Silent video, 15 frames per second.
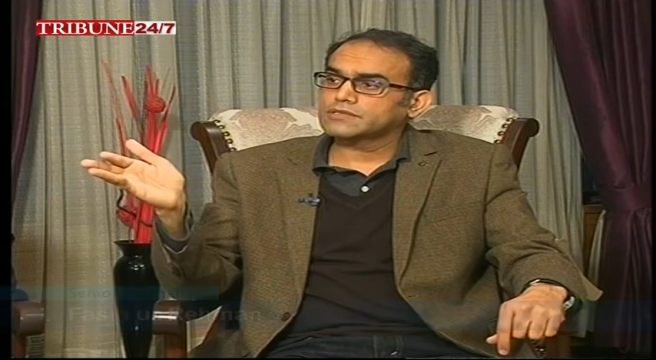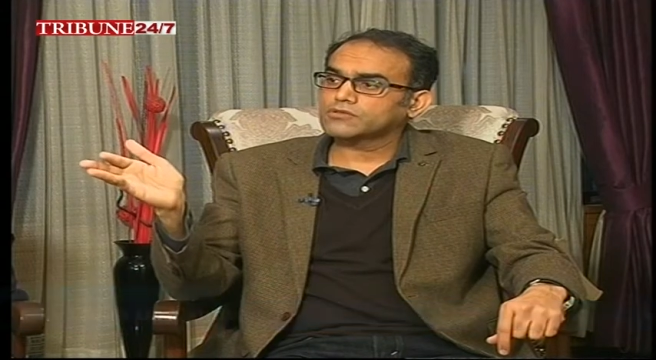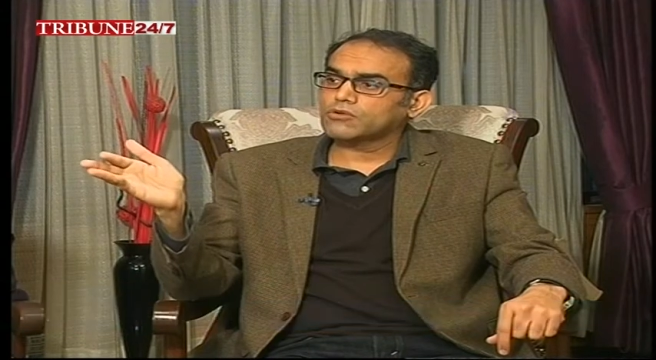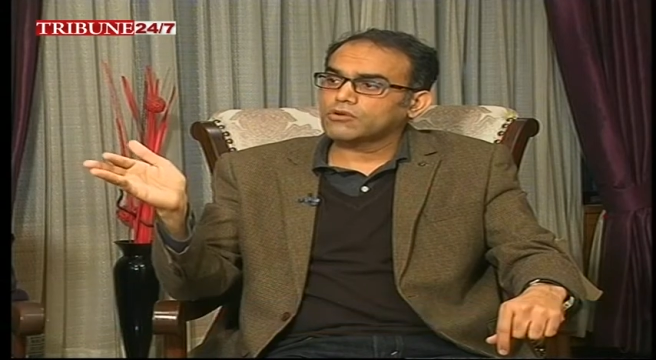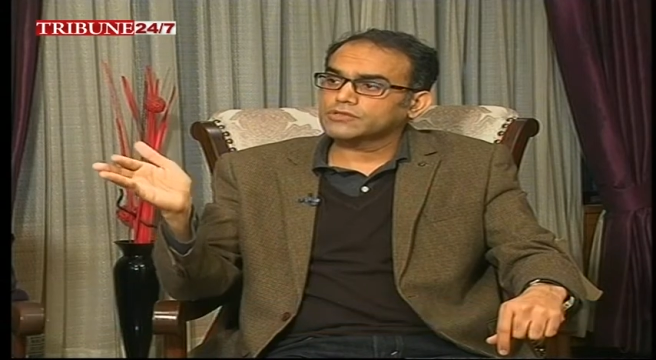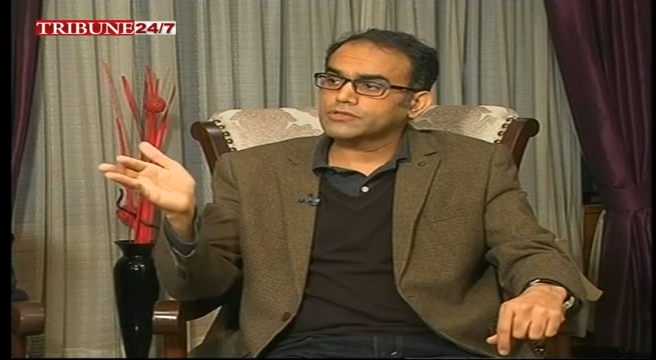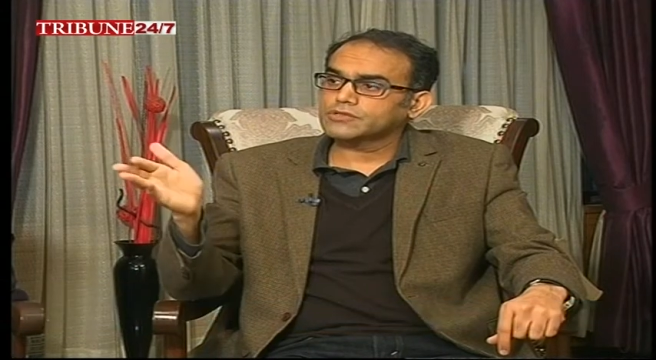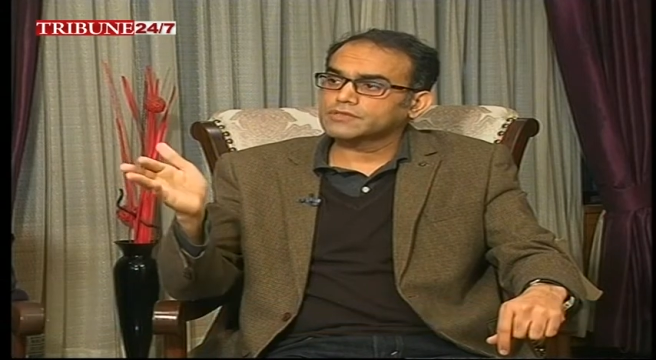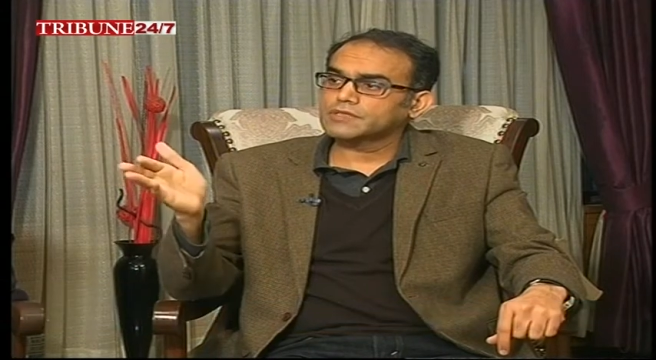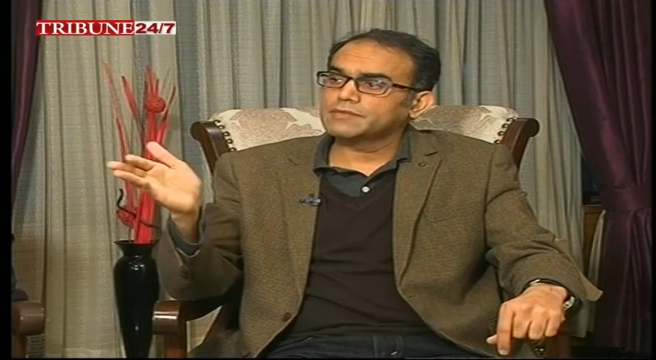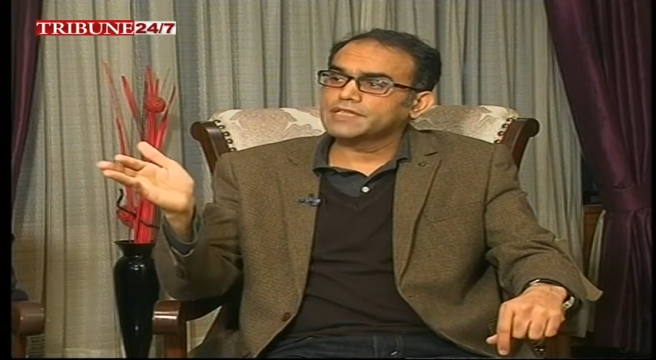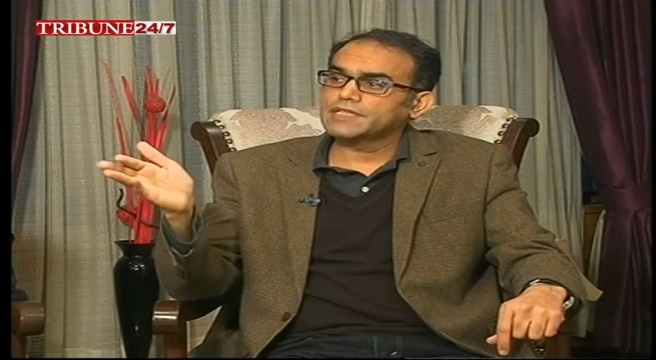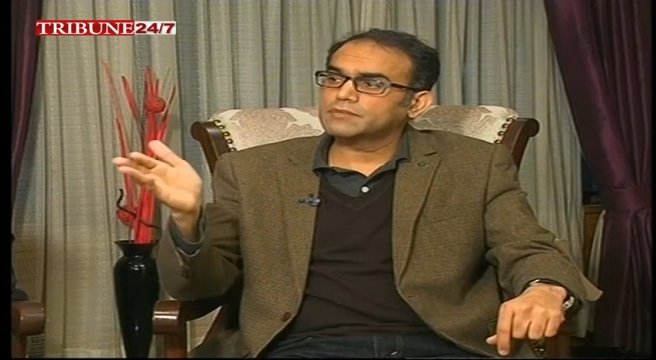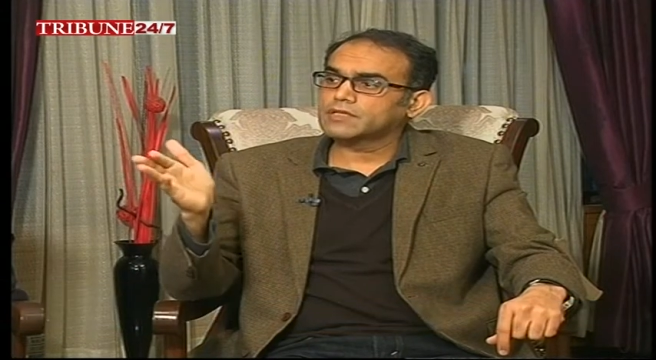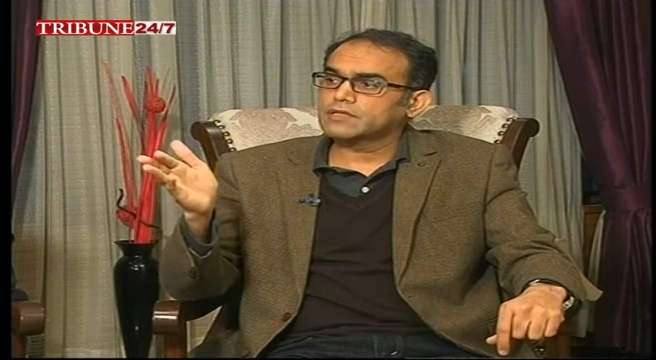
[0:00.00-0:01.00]
also
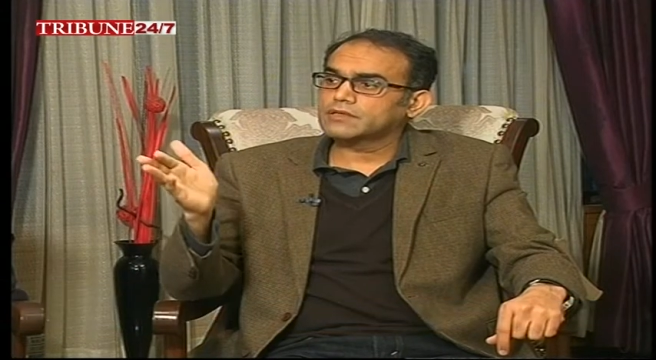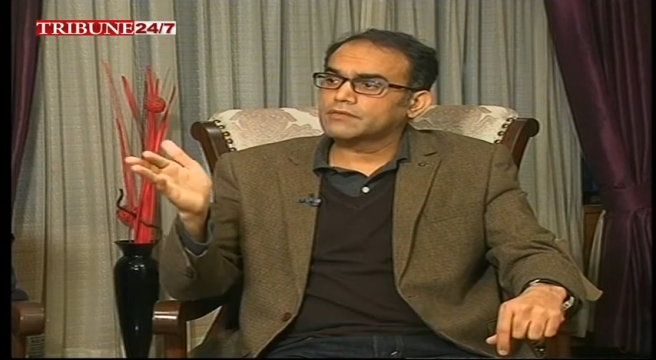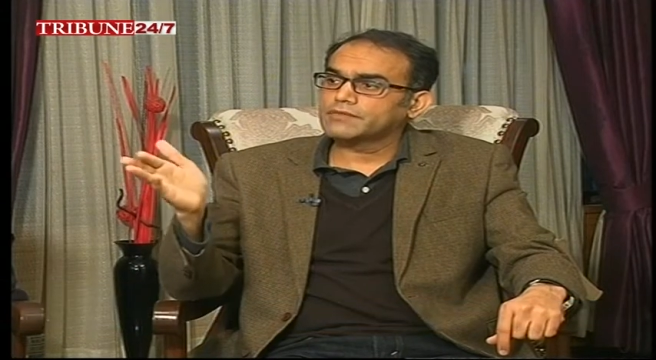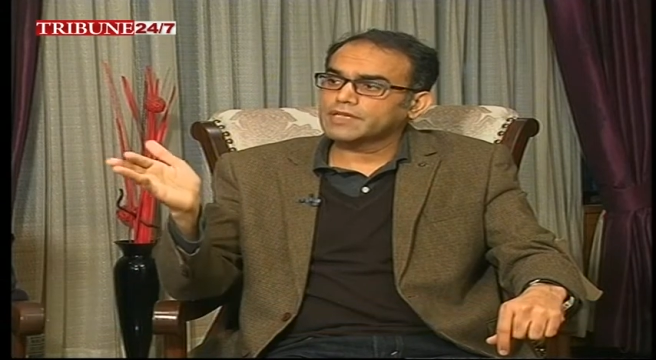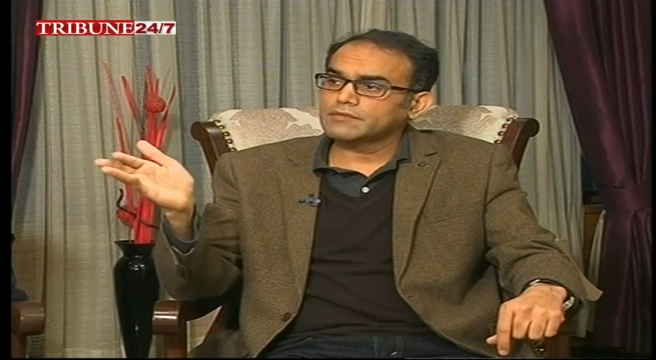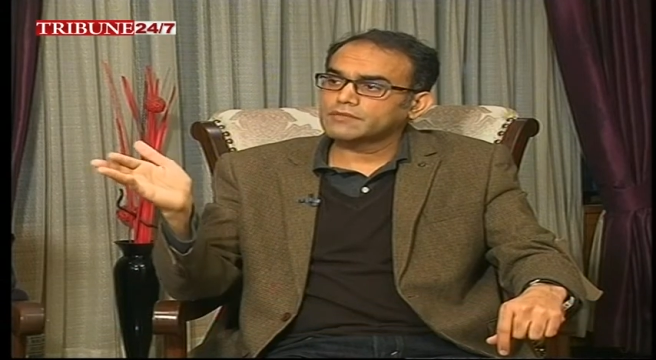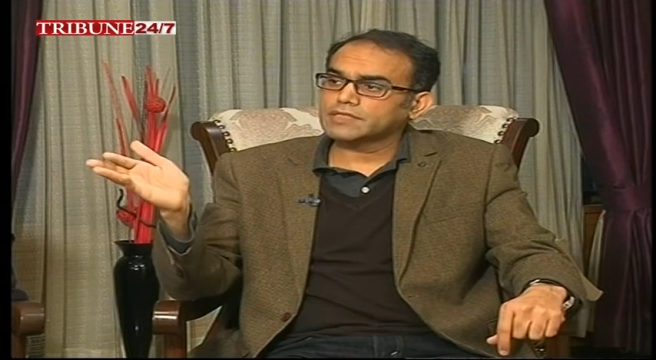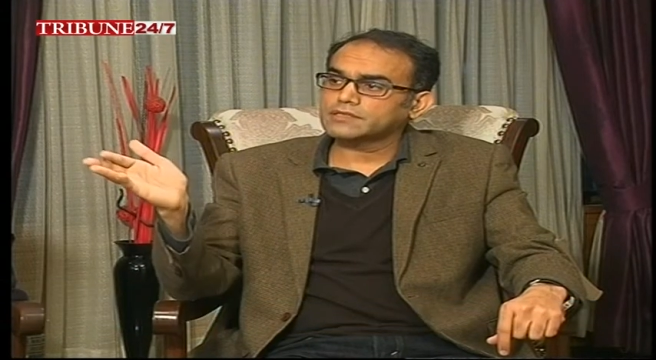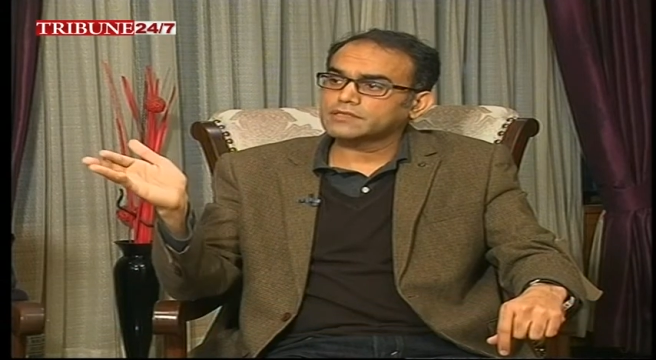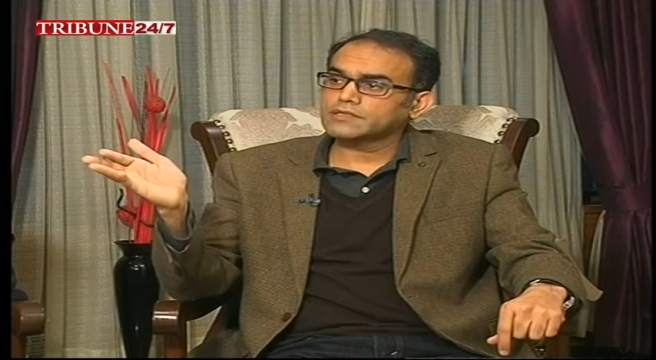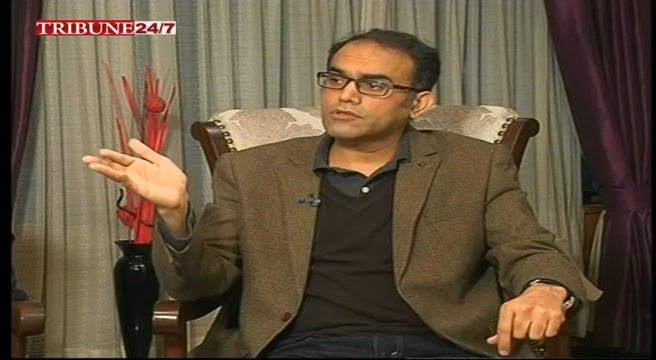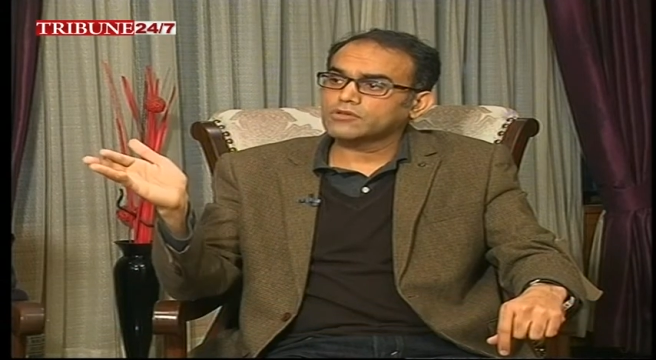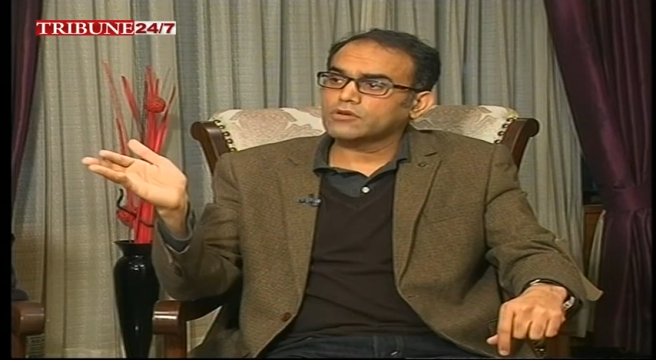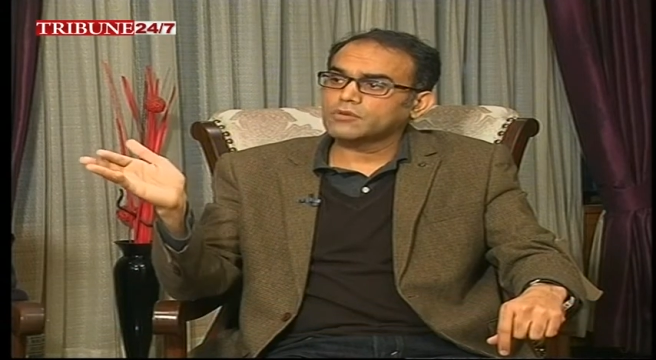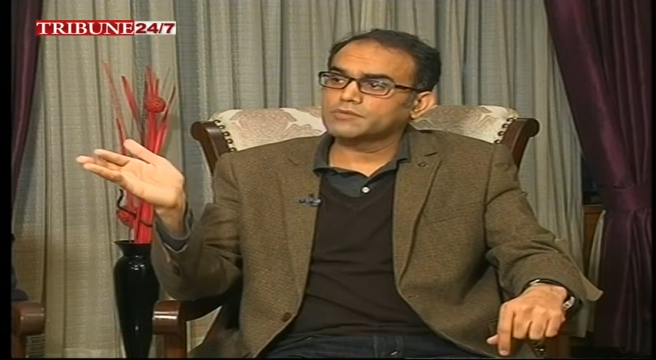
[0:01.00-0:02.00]
debatable, very much
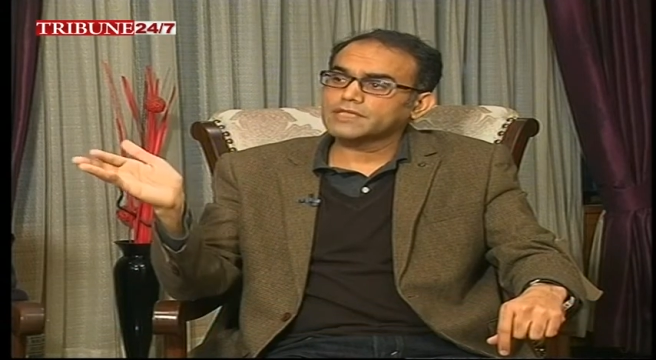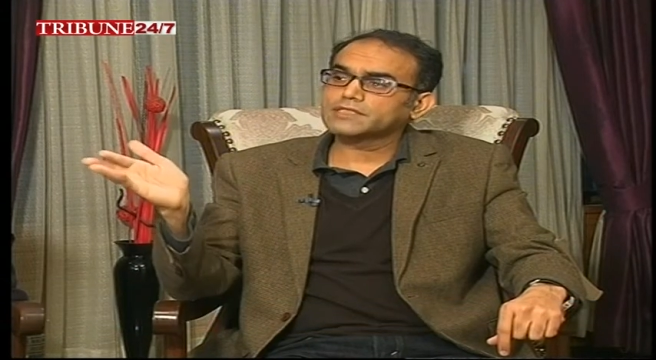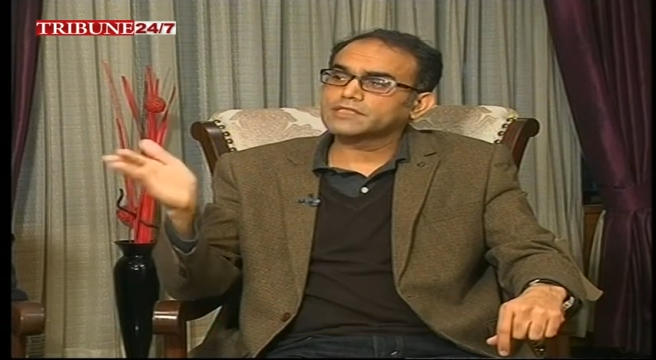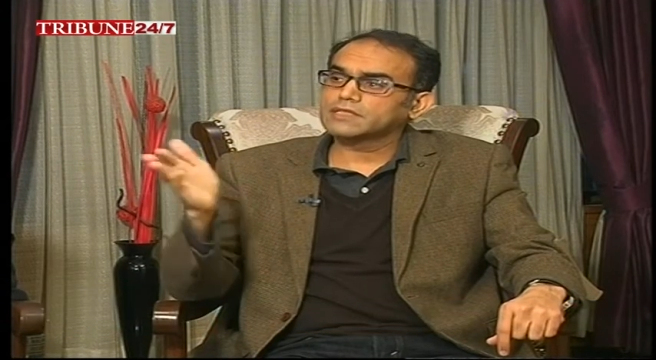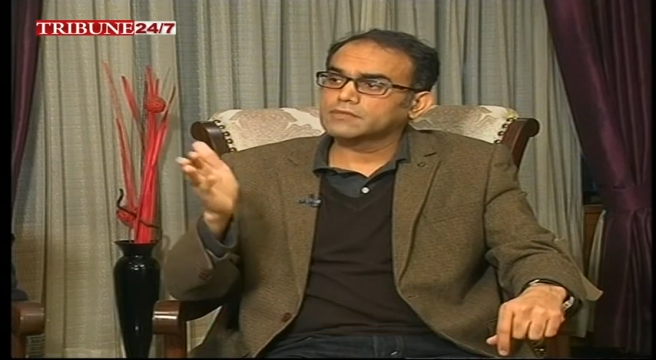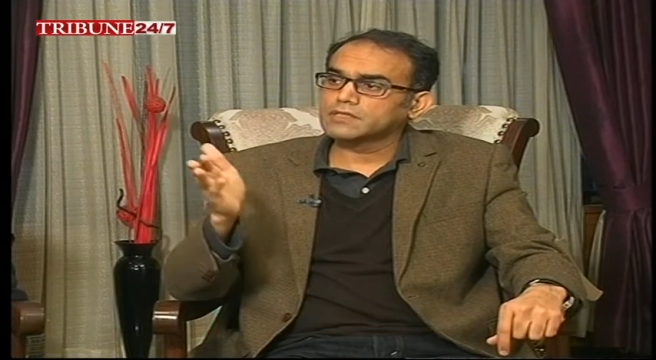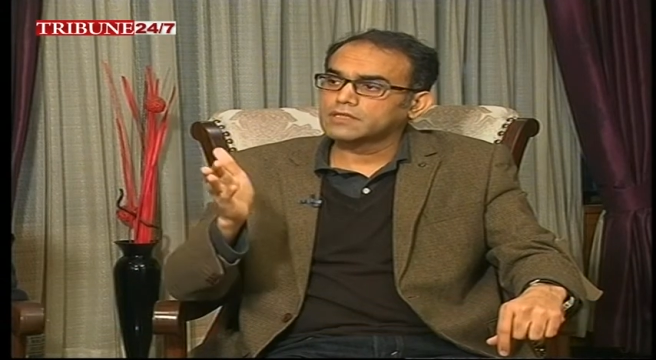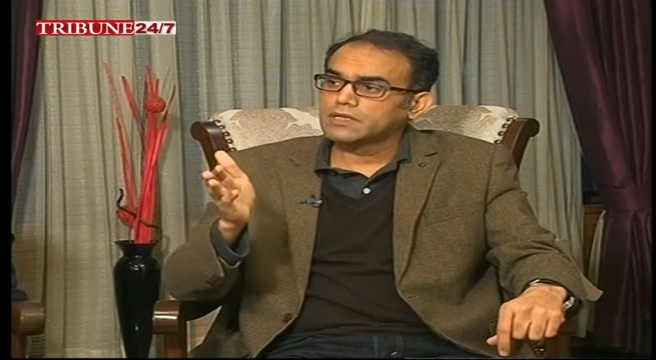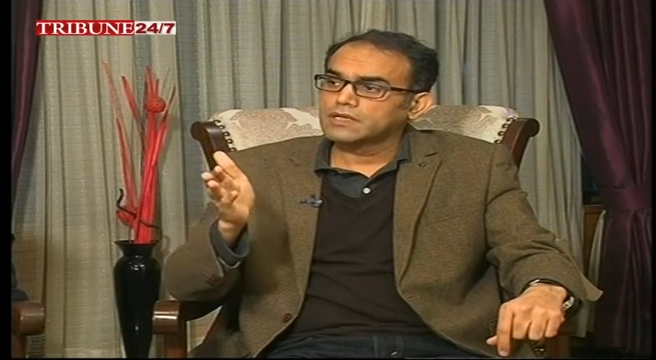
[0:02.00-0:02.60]
objectionable.